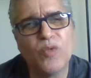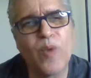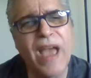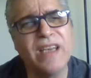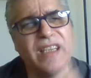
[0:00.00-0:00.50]

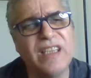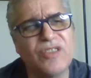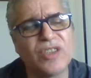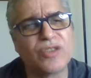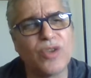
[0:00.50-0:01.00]
Why didn't he
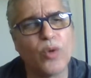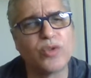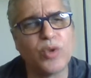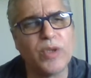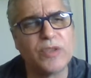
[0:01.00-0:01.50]
just go
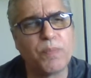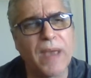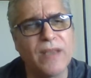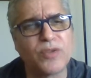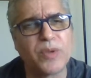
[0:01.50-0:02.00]
to his
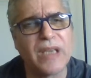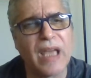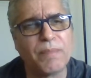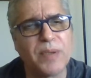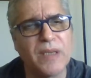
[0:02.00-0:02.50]

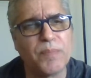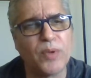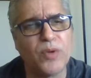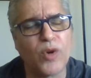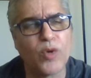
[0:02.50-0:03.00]
Patreon
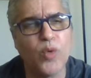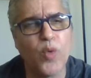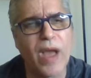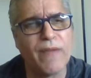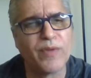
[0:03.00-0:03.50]
people or
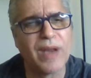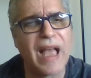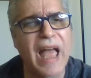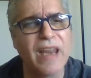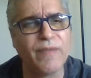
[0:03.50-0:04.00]
whoever
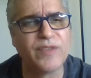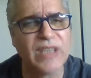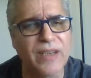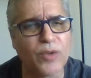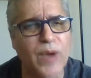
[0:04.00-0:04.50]
out of
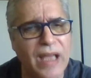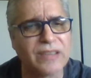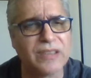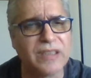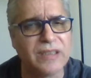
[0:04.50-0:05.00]

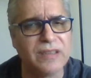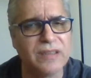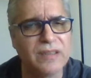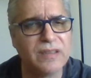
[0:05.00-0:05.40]
generosity?